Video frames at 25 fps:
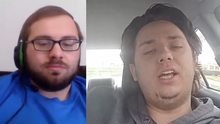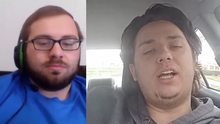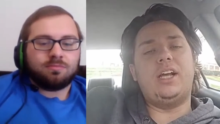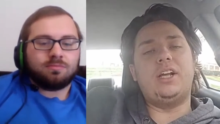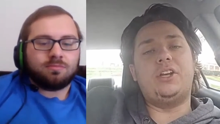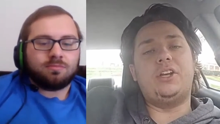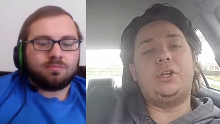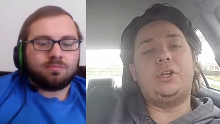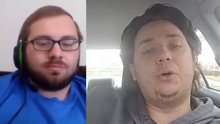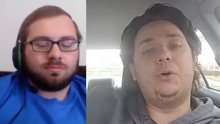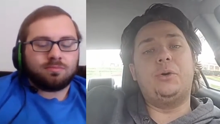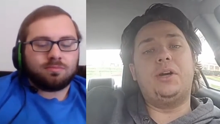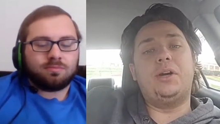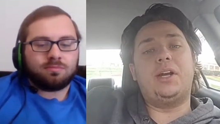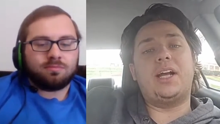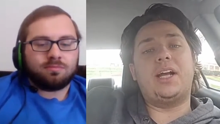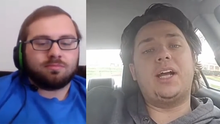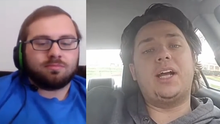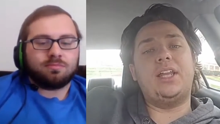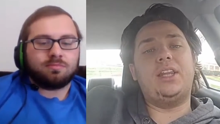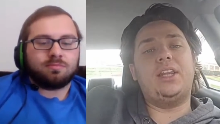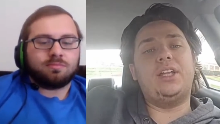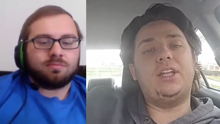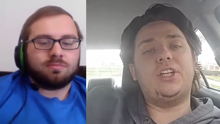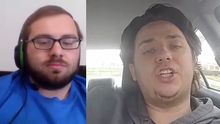Speaker 1: he could do it
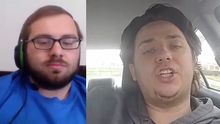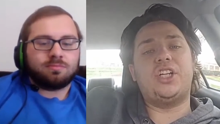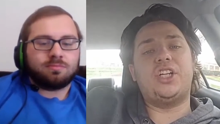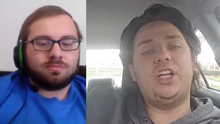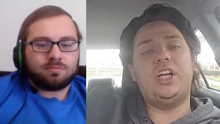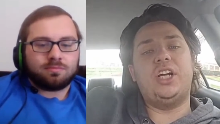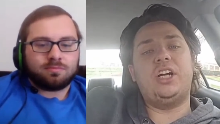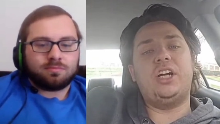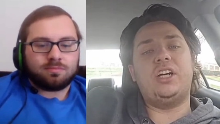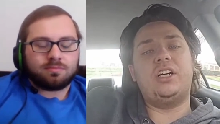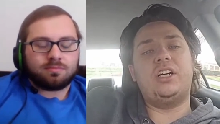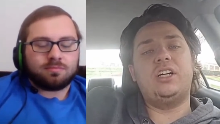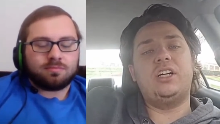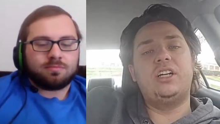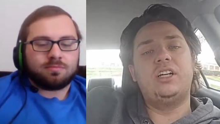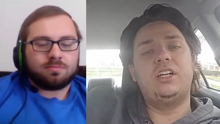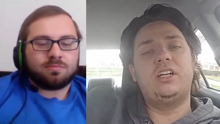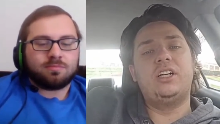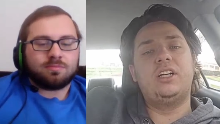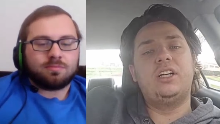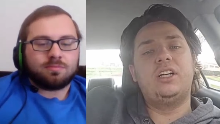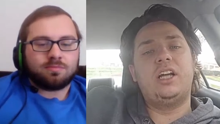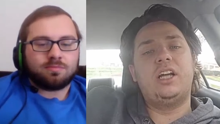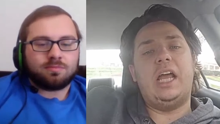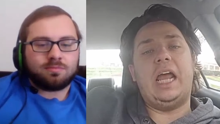again this year,
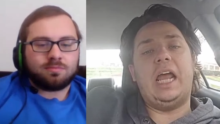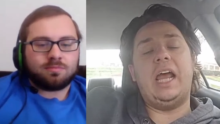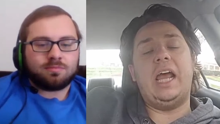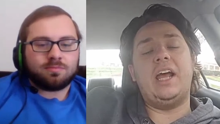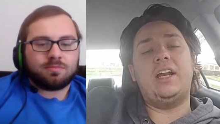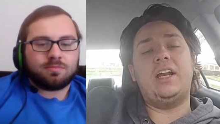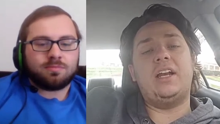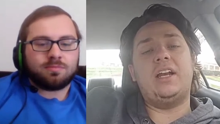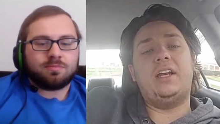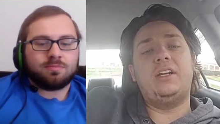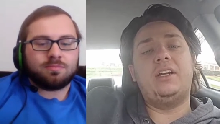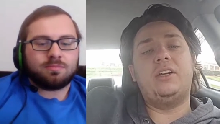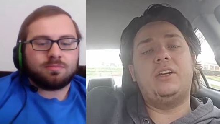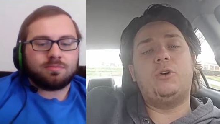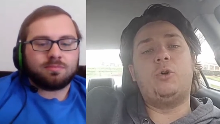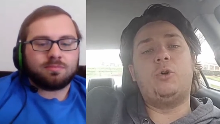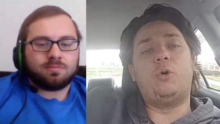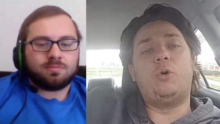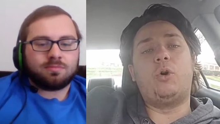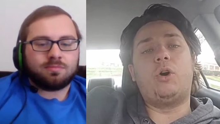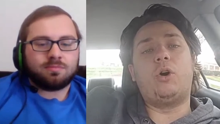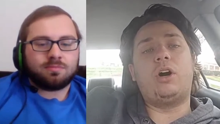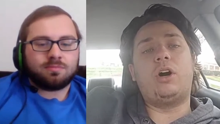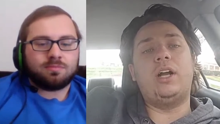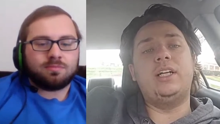and
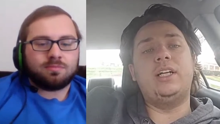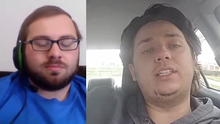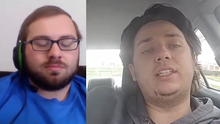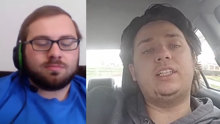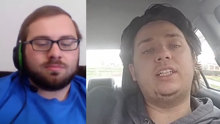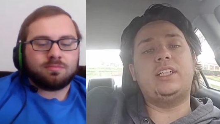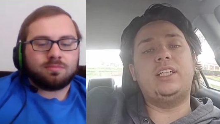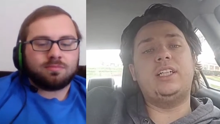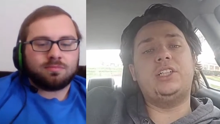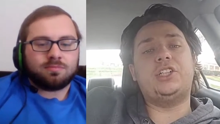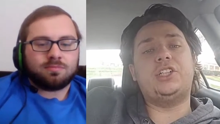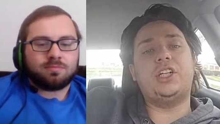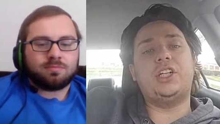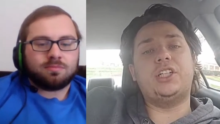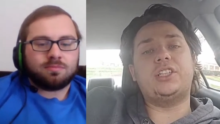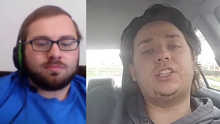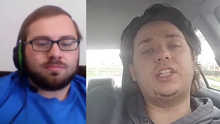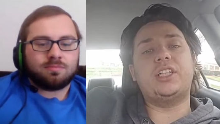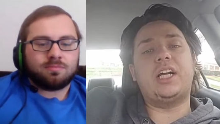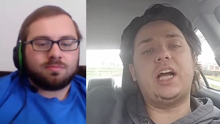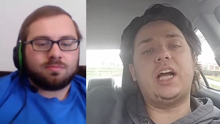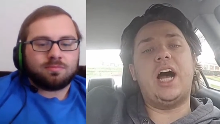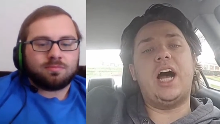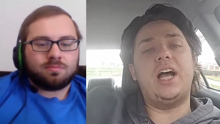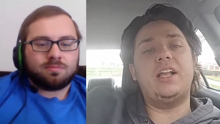or is he
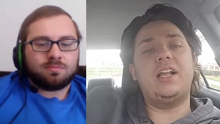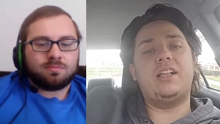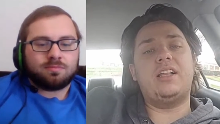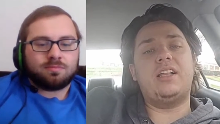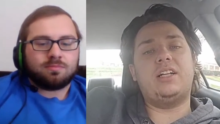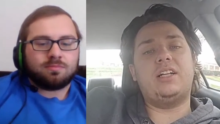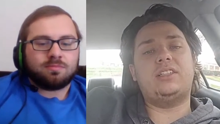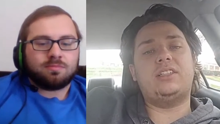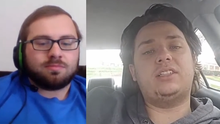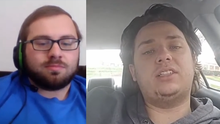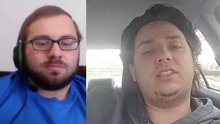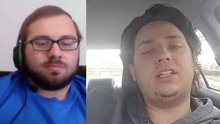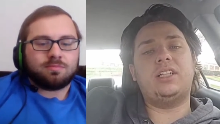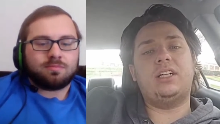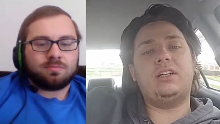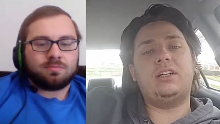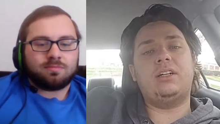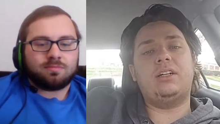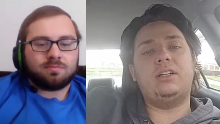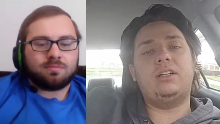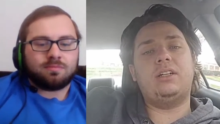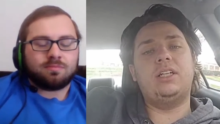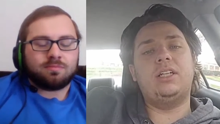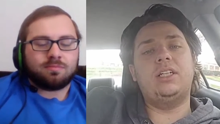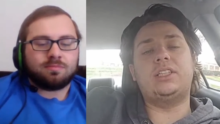just a guy that's
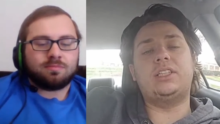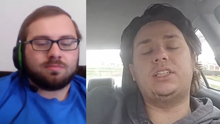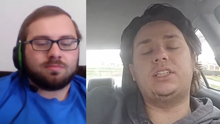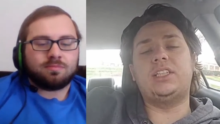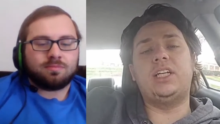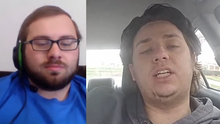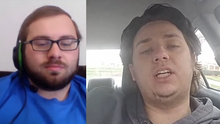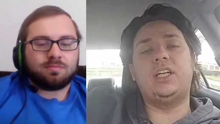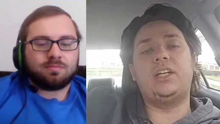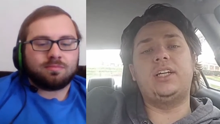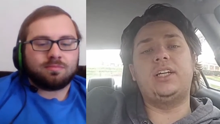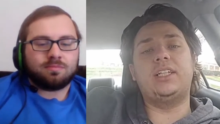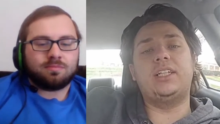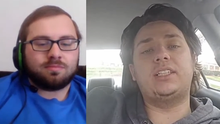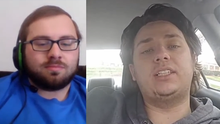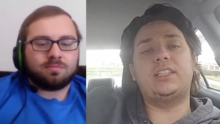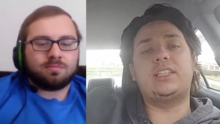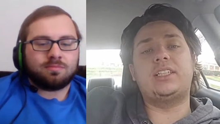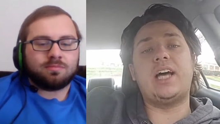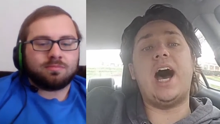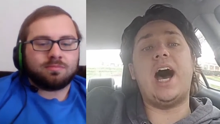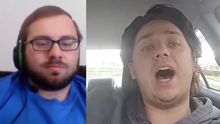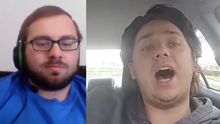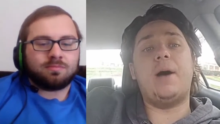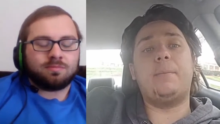his ceiling
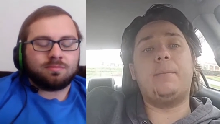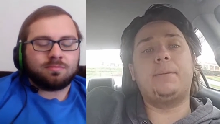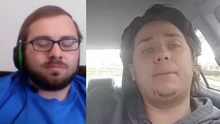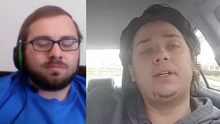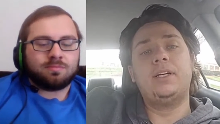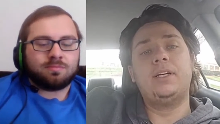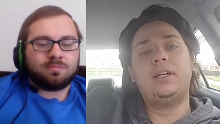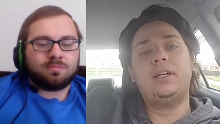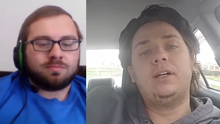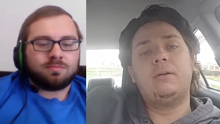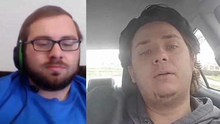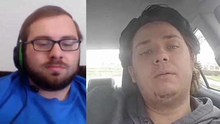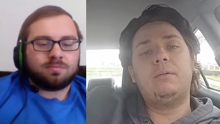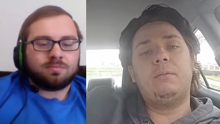is top,